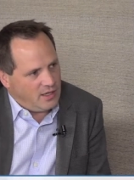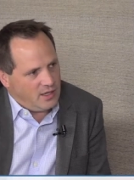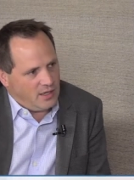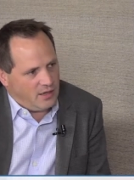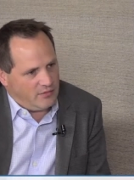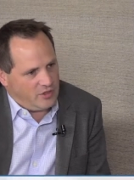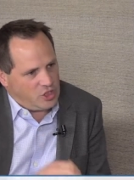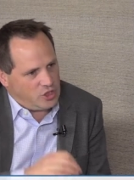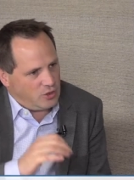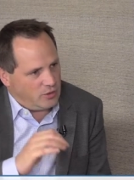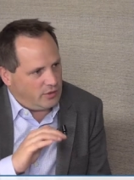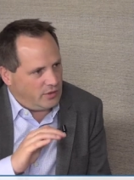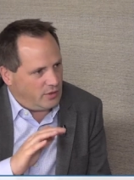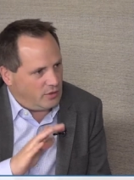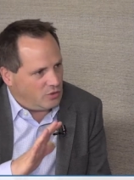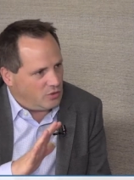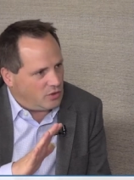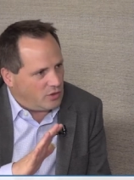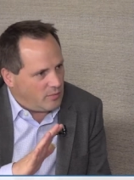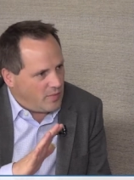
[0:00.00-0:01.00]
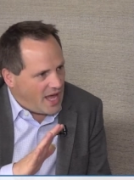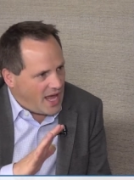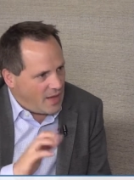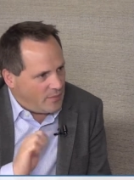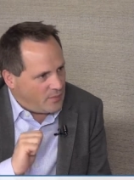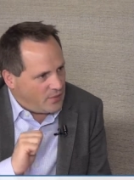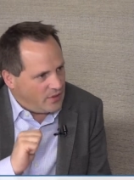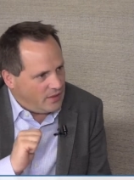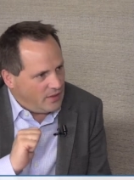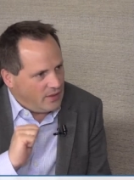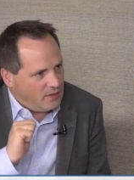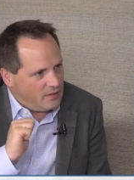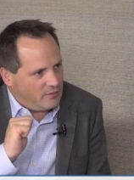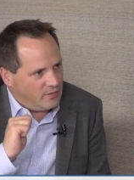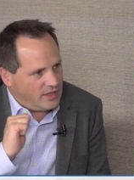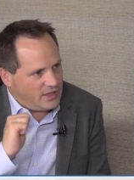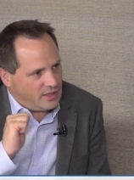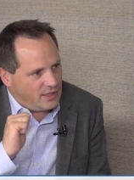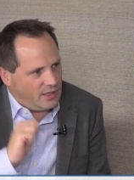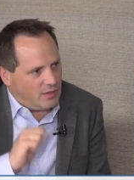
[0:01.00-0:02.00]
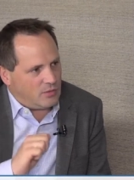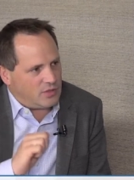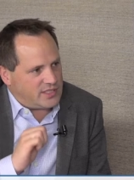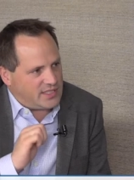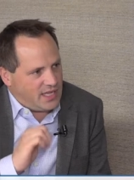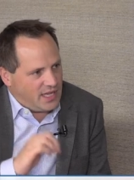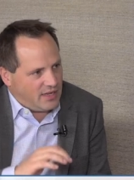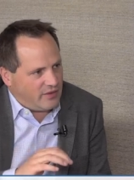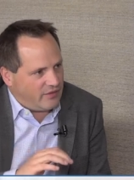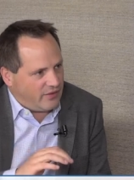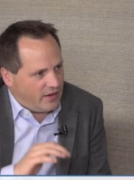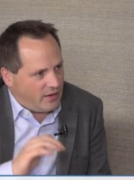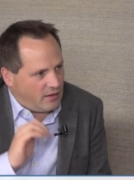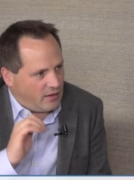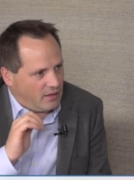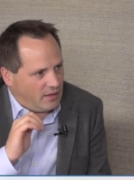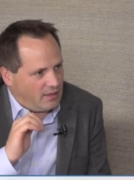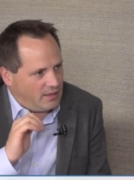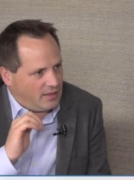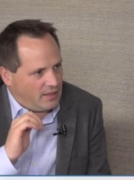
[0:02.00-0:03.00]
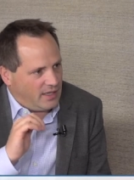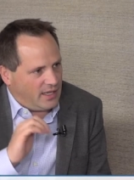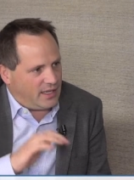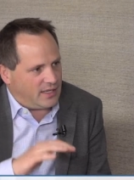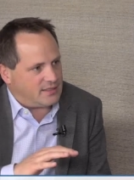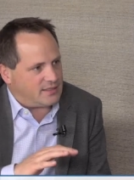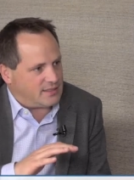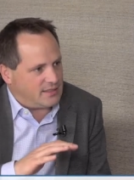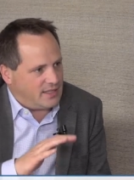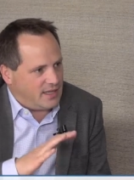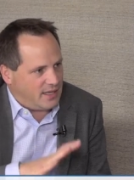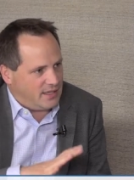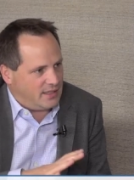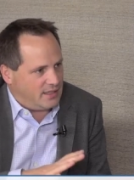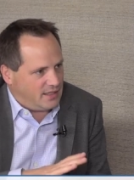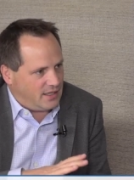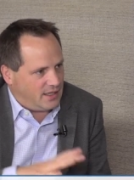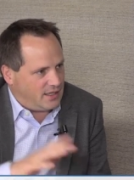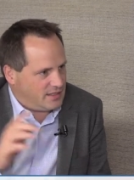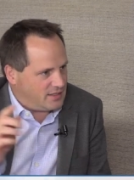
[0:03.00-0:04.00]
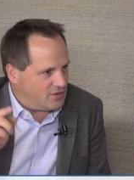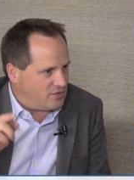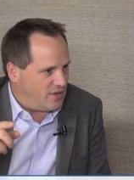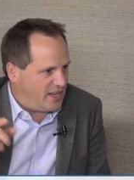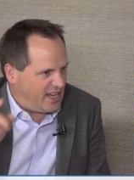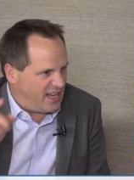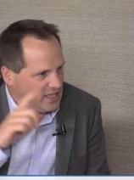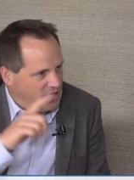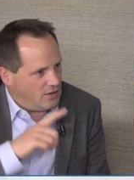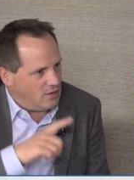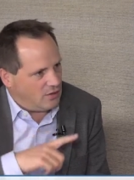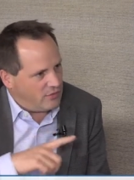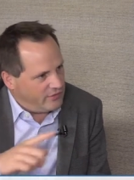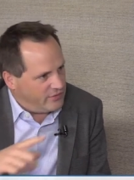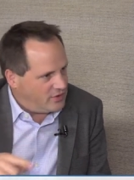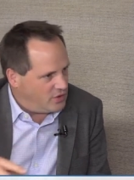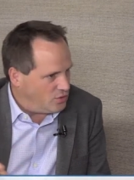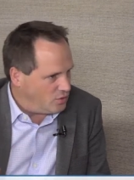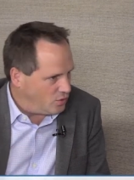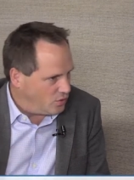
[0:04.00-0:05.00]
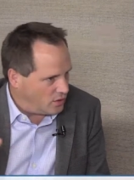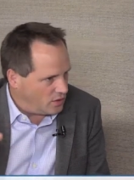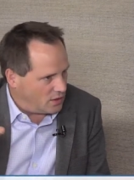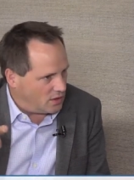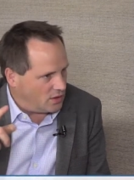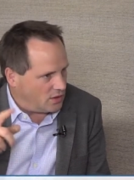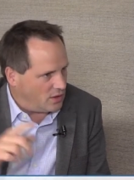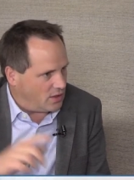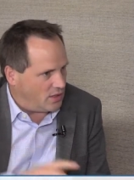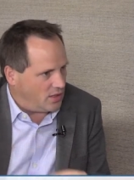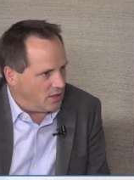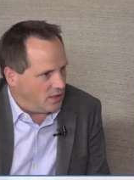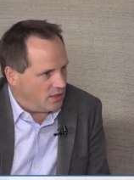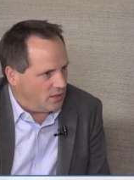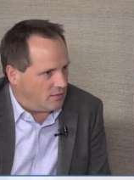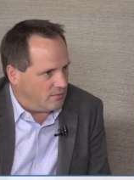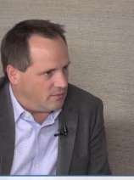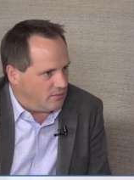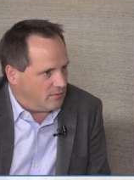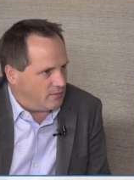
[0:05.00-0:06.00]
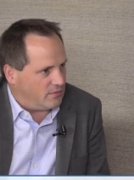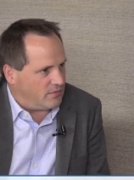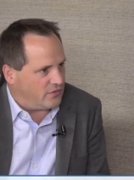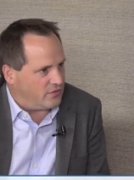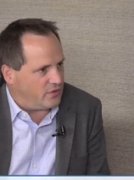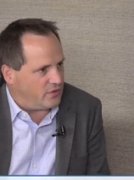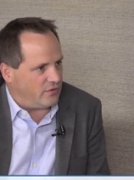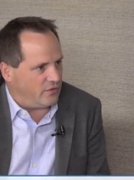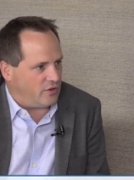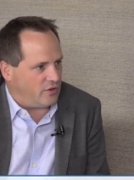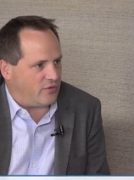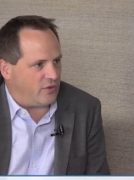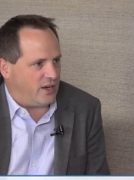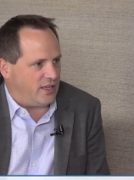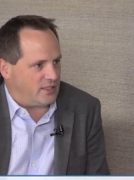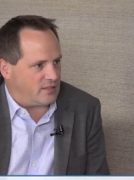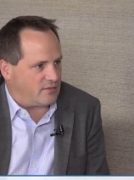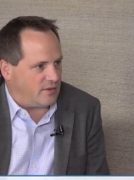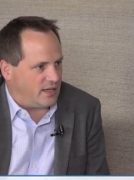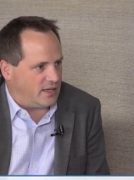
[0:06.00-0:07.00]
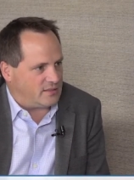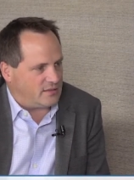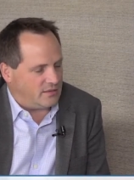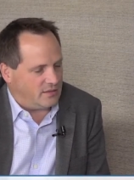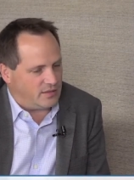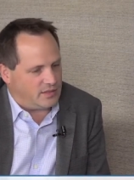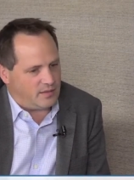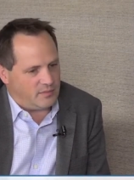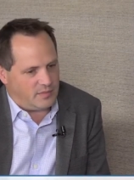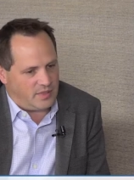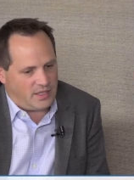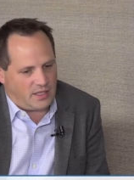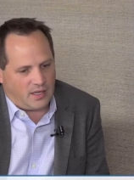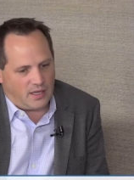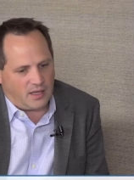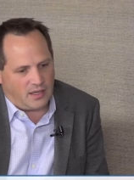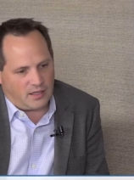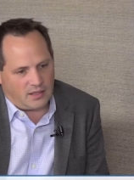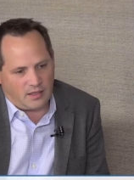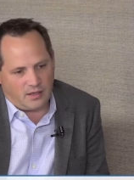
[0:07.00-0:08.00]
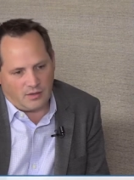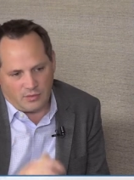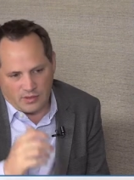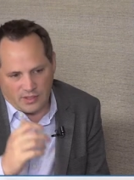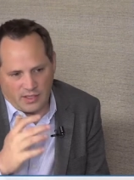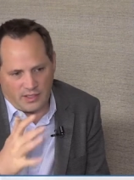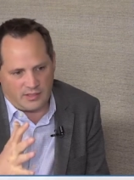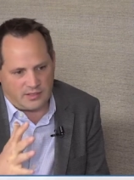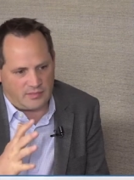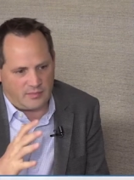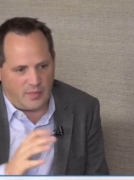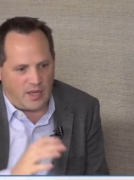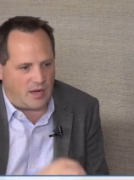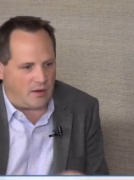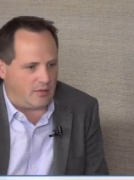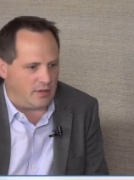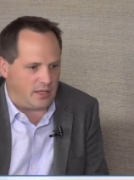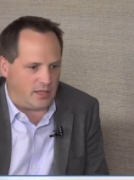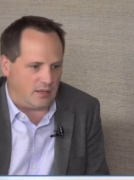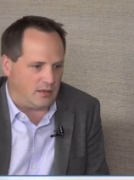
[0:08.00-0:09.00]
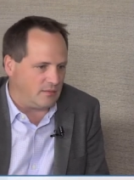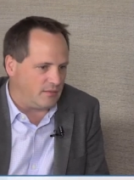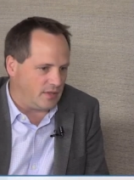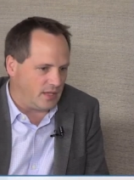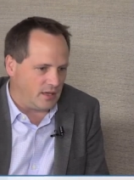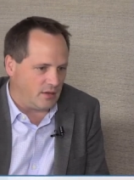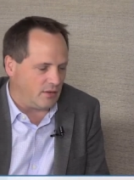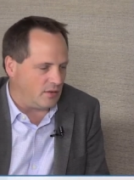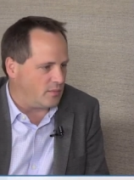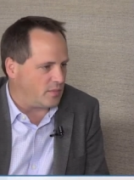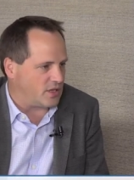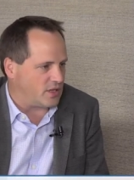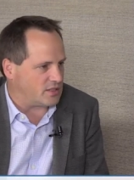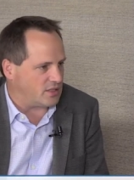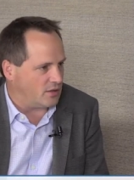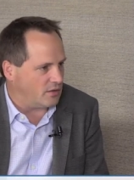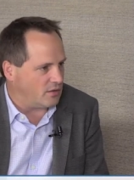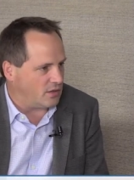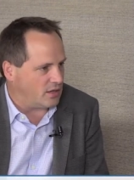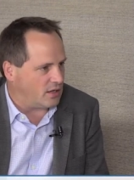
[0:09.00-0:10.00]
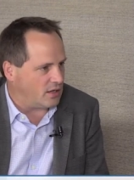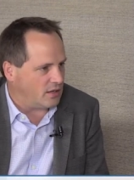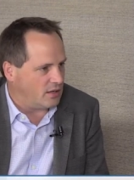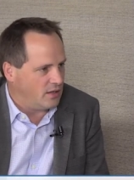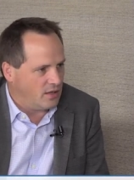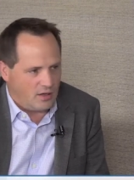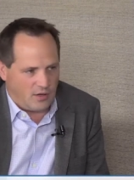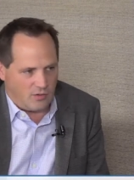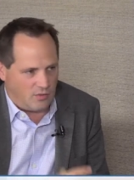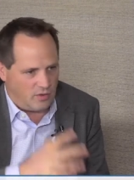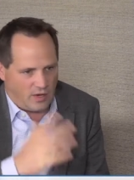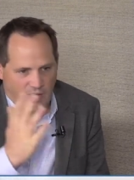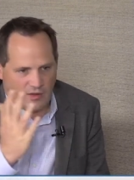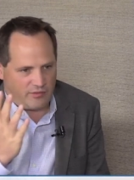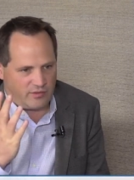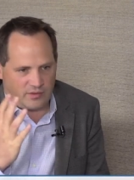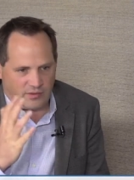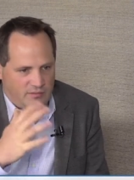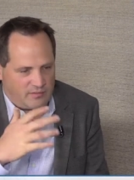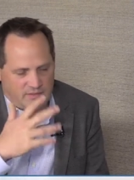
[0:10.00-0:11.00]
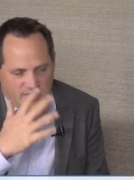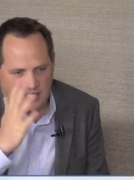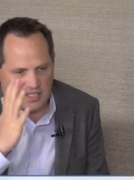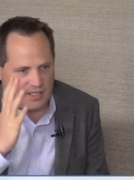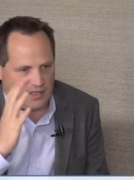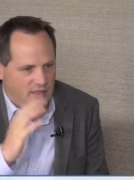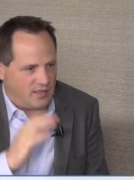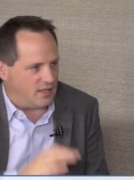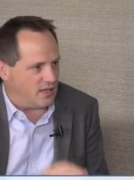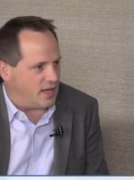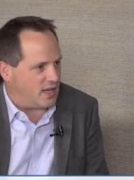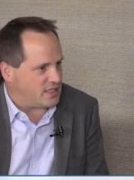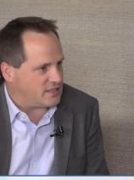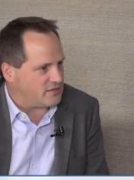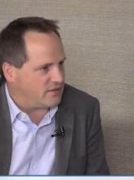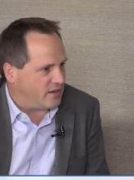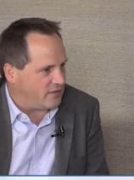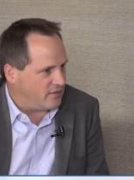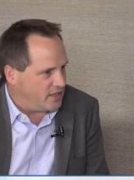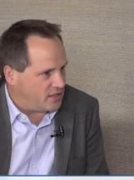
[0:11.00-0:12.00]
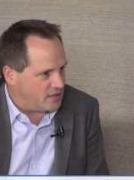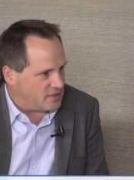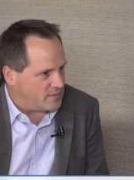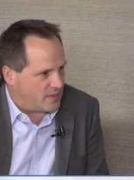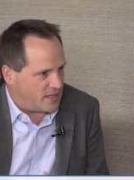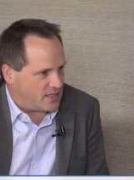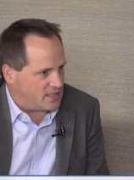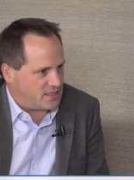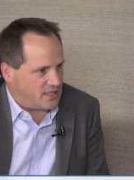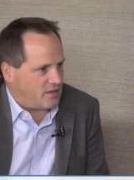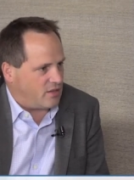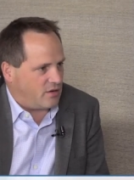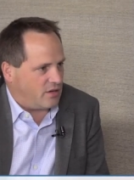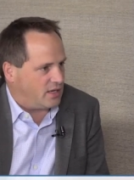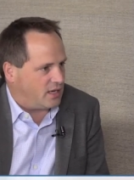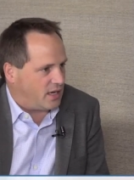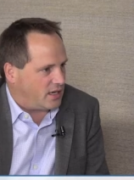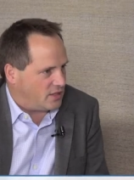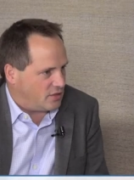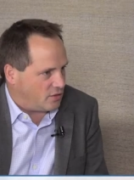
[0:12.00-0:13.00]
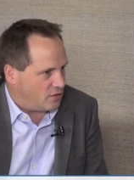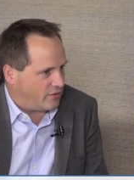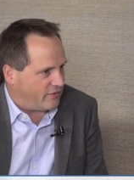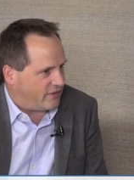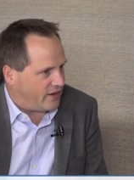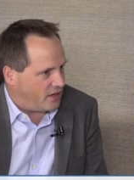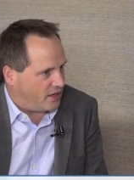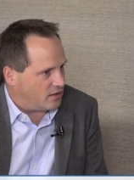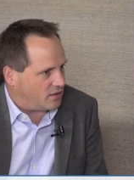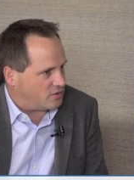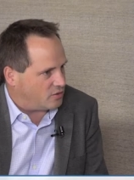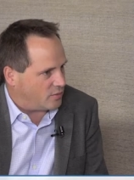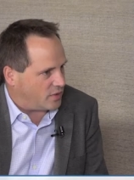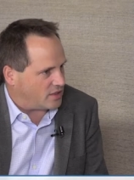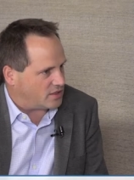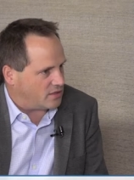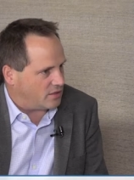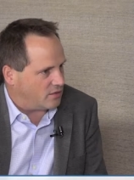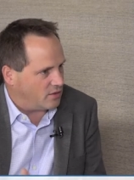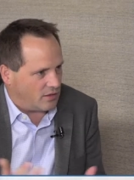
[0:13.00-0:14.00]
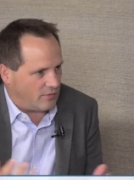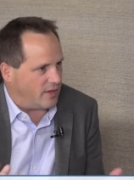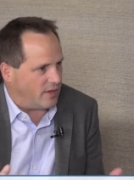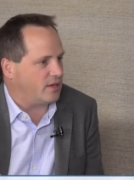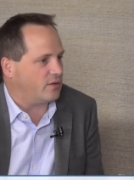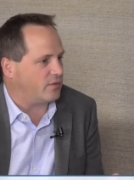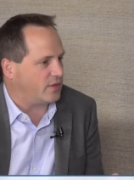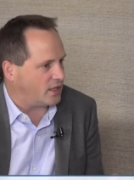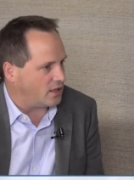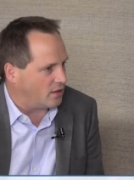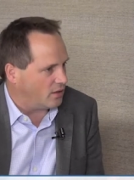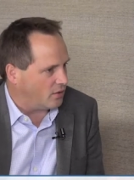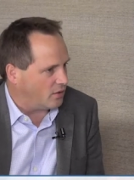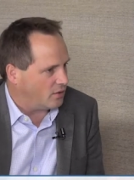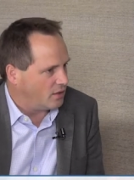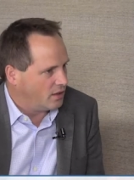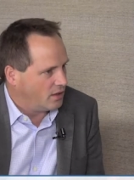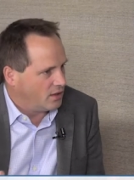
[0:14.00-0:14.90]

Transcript: And we show you a Google map with the lowest airfare in the next ninety days to any of your um, of your friends, right? So you can be like, oh, there is Mary, you know, in Barcelona, who I haven't seen in the last five years, but there's a thirty-nine euro fare to Barcelona. Why don't we go